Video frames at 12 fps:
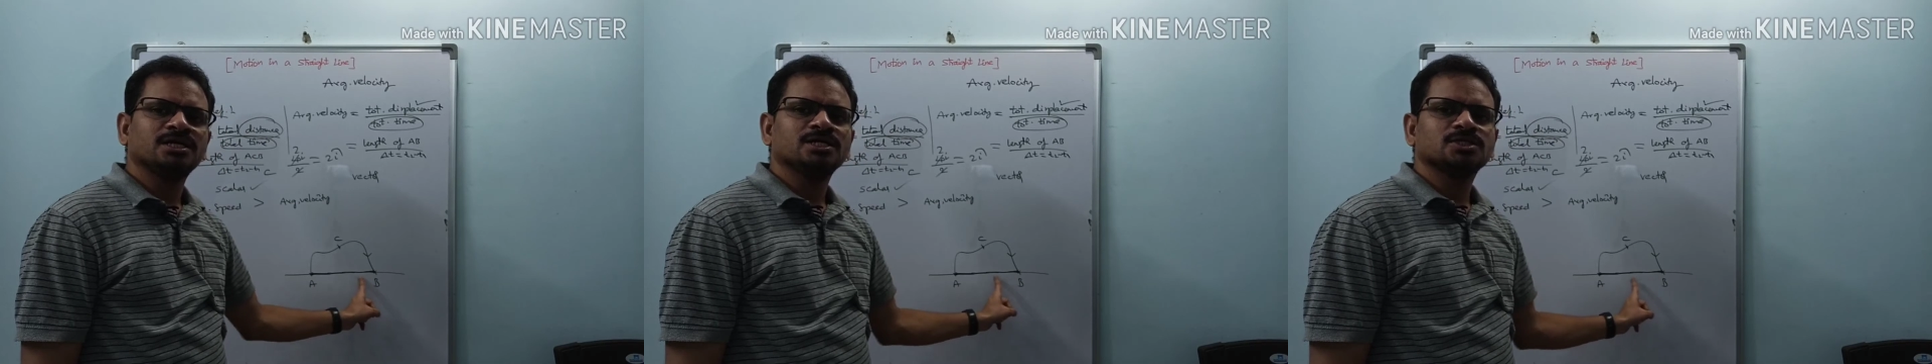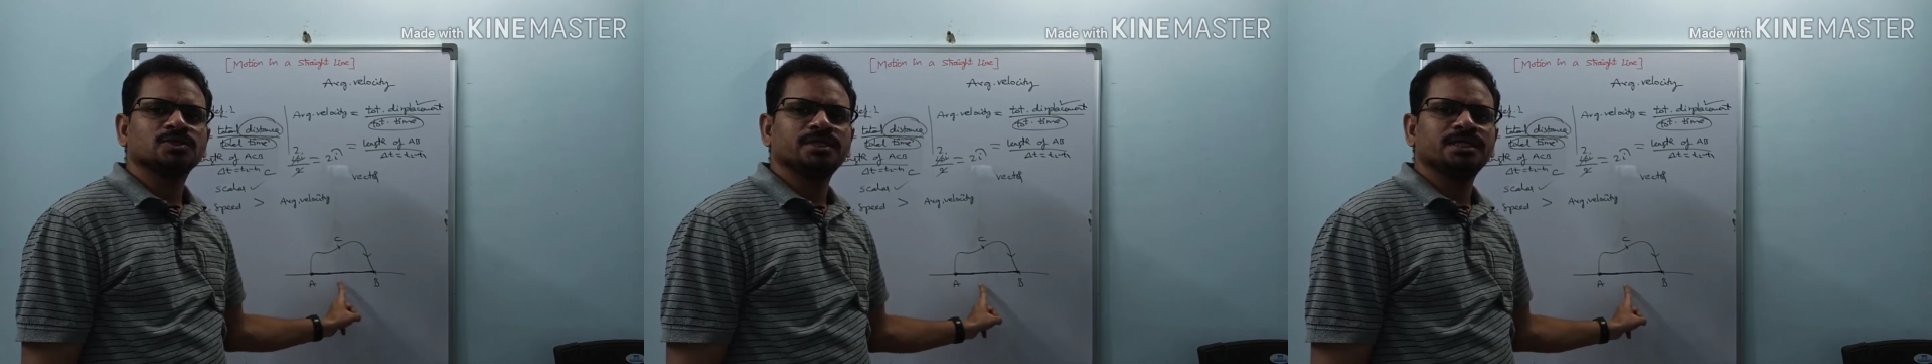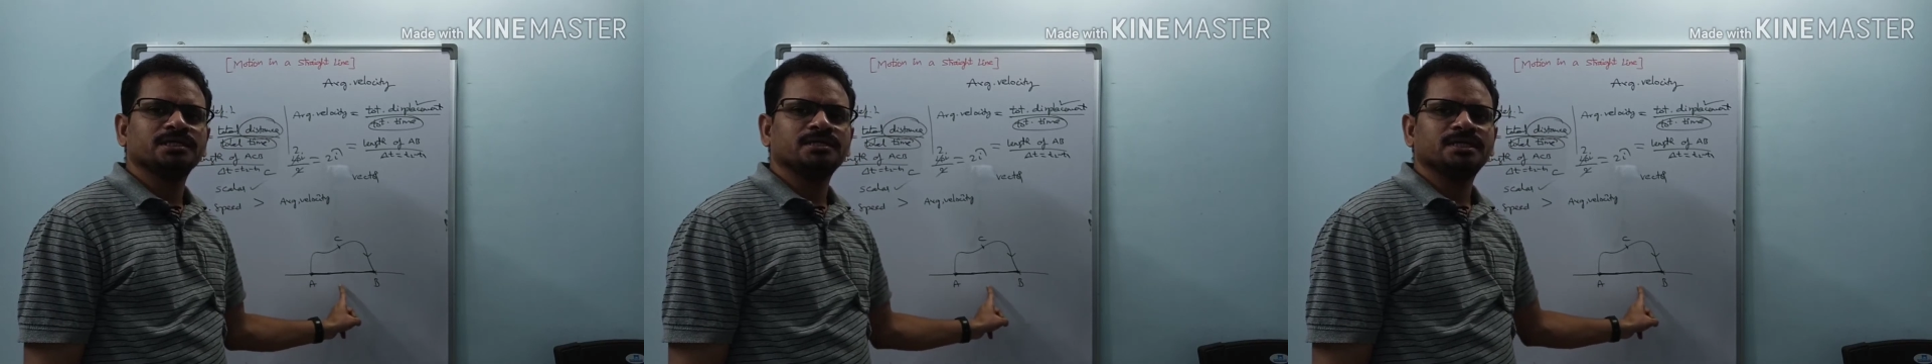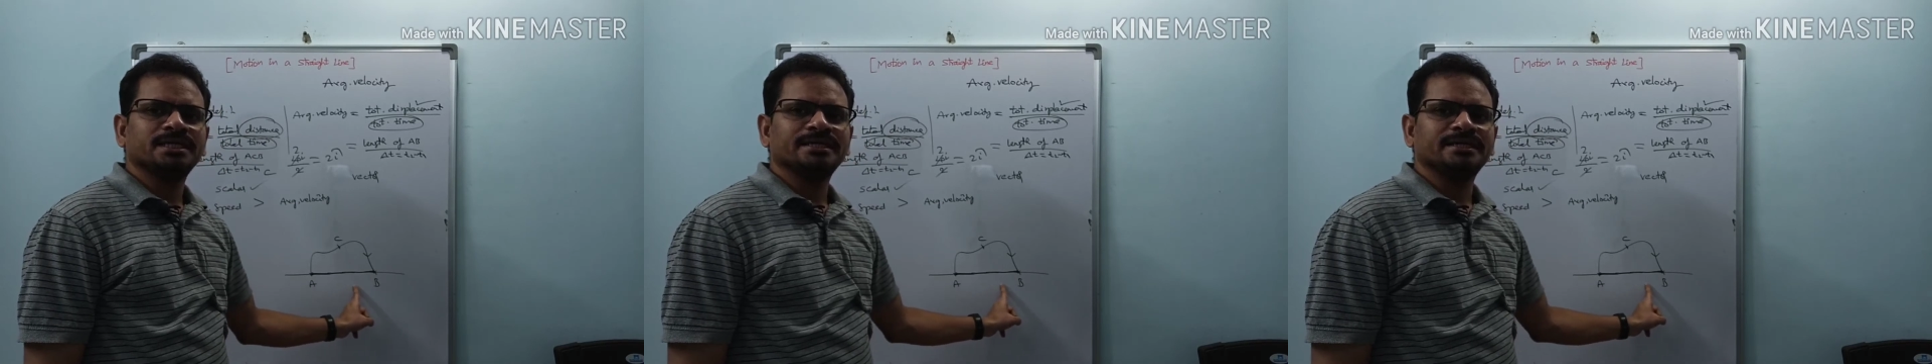So
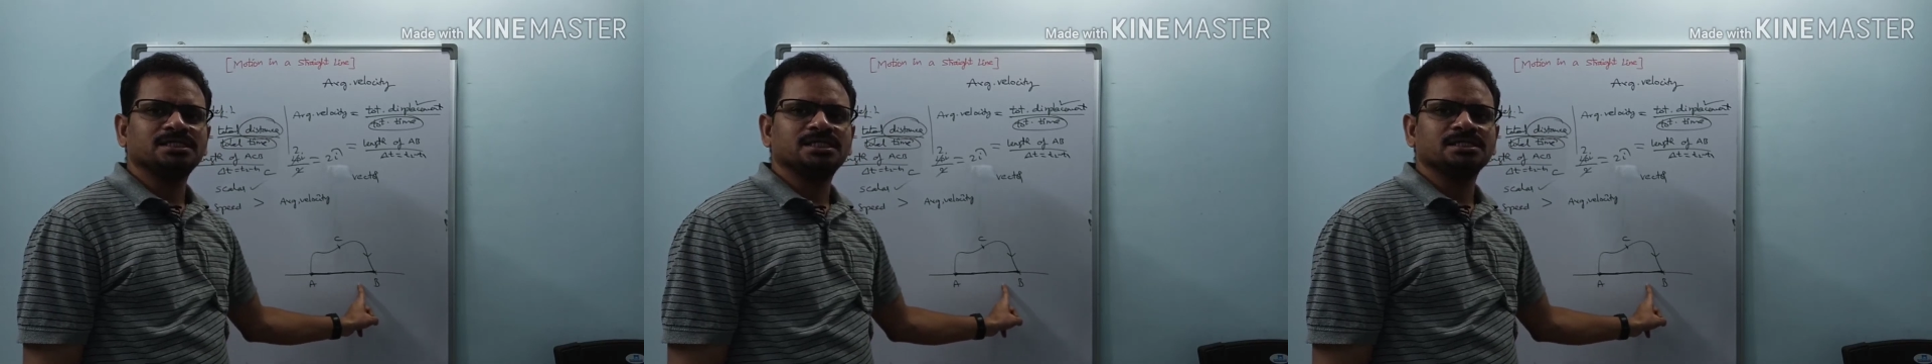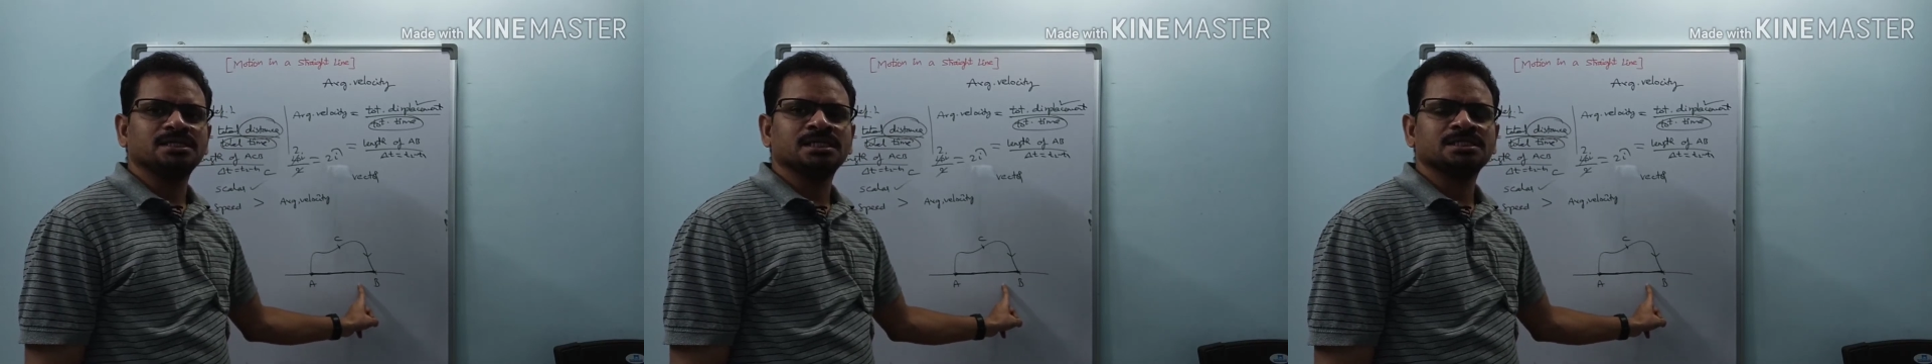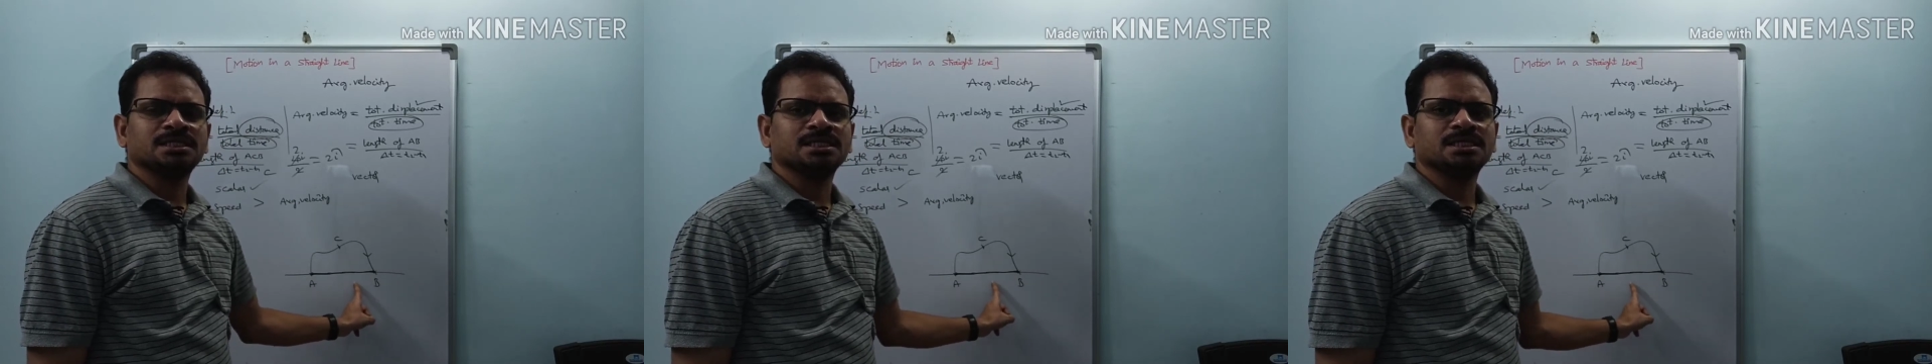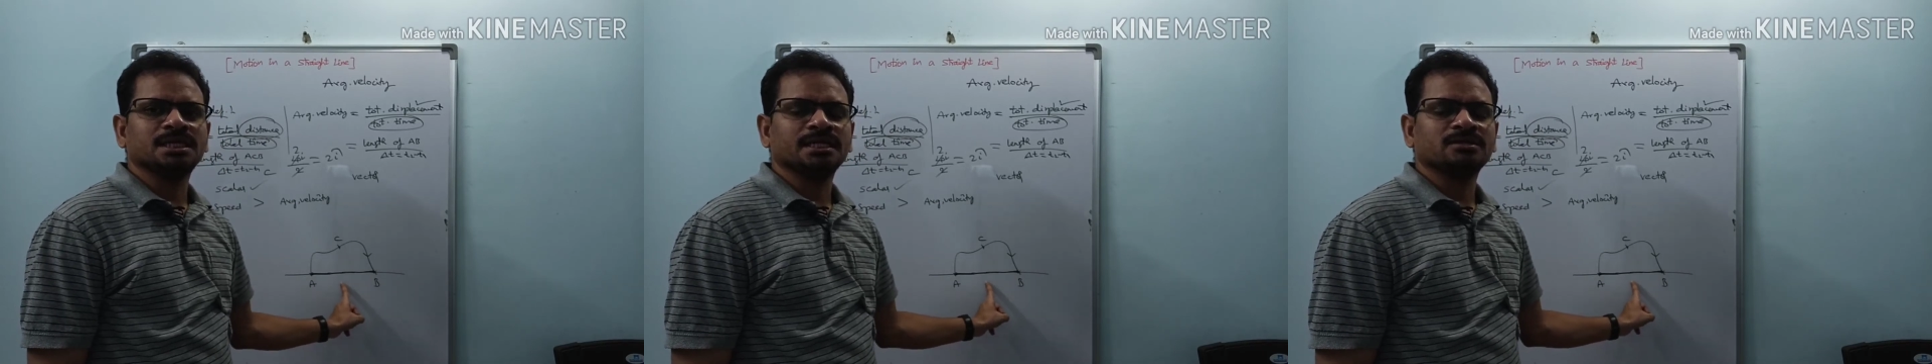here distance is
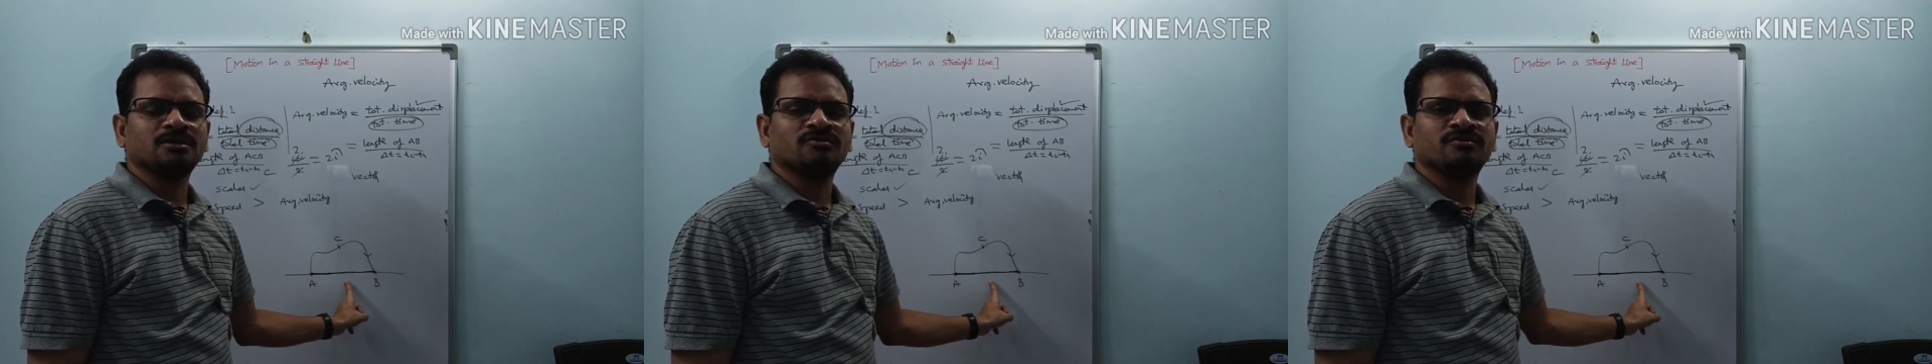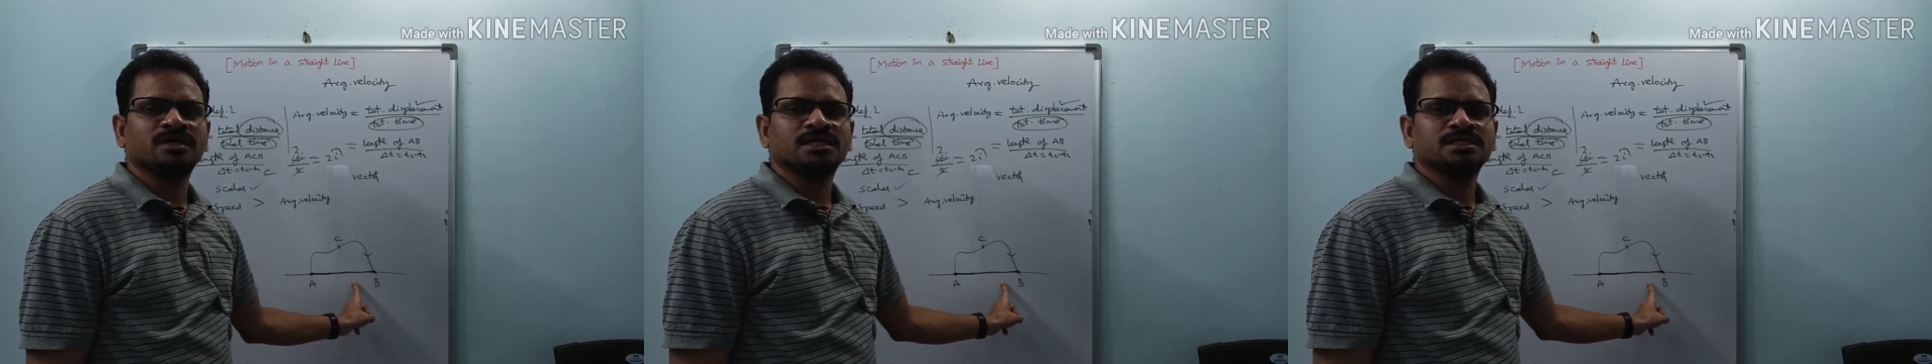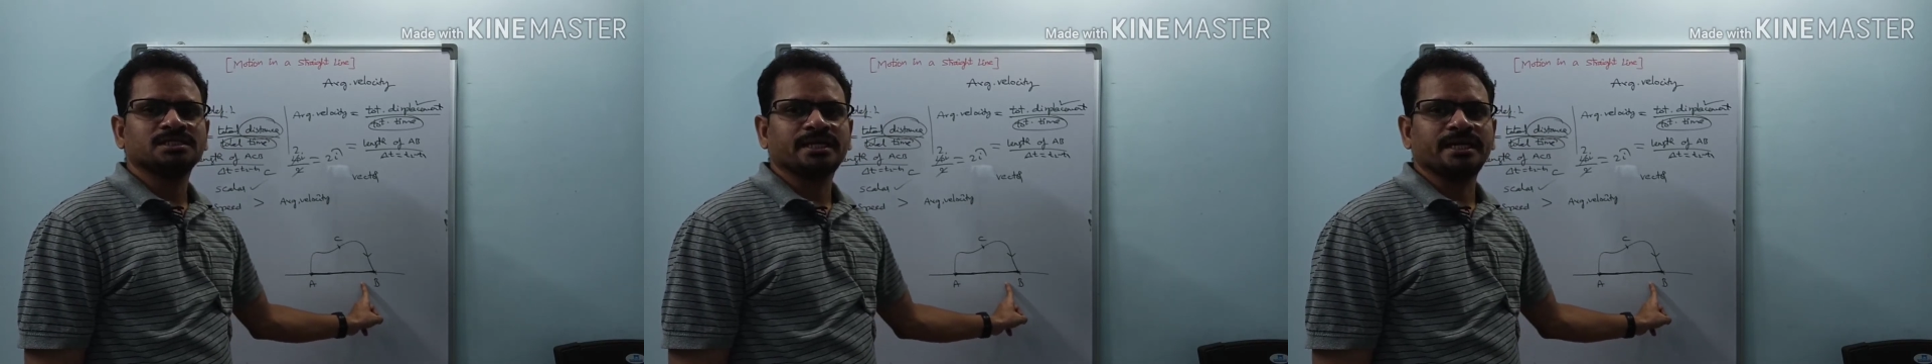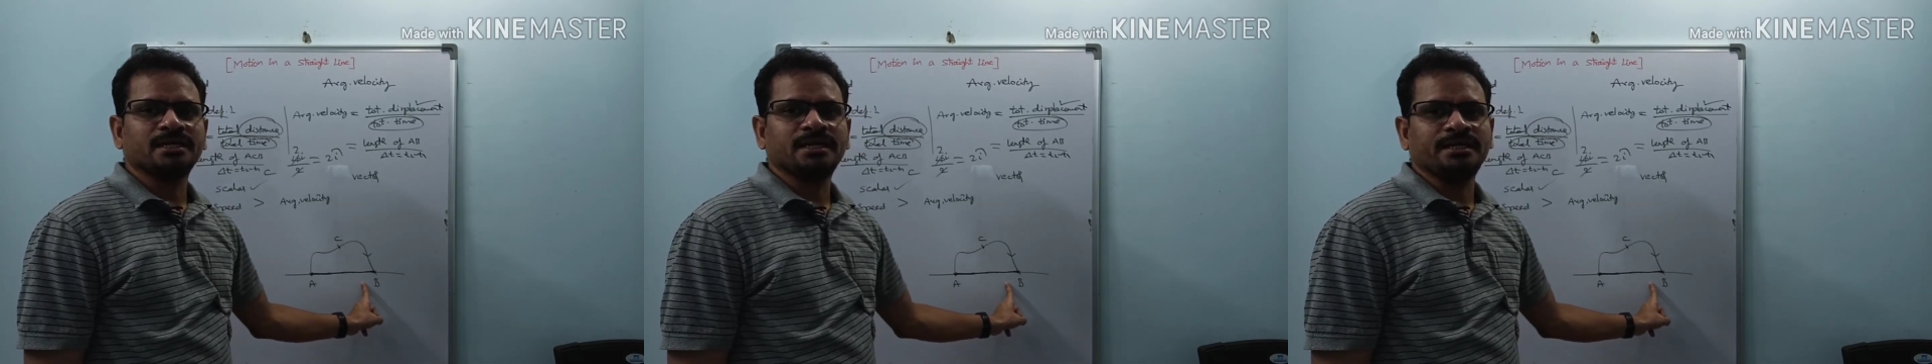the length of
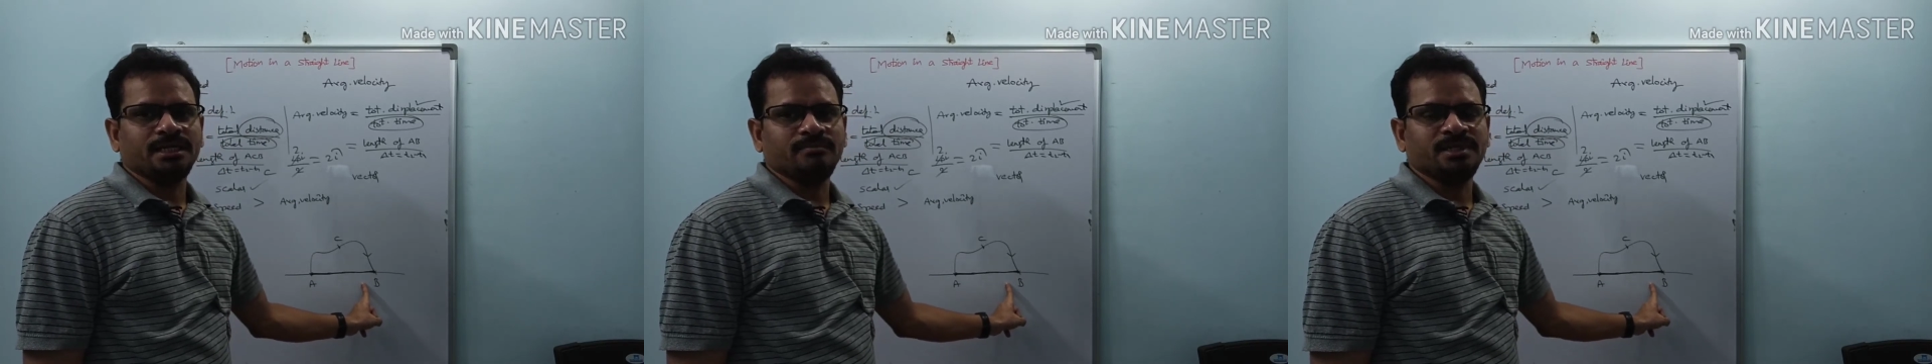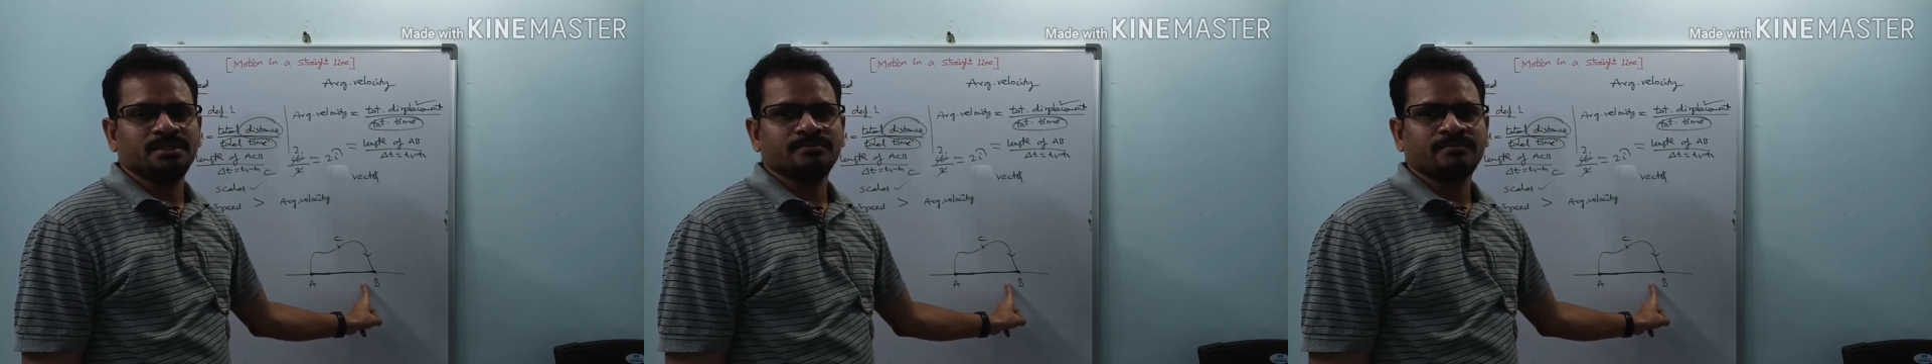straight line AB.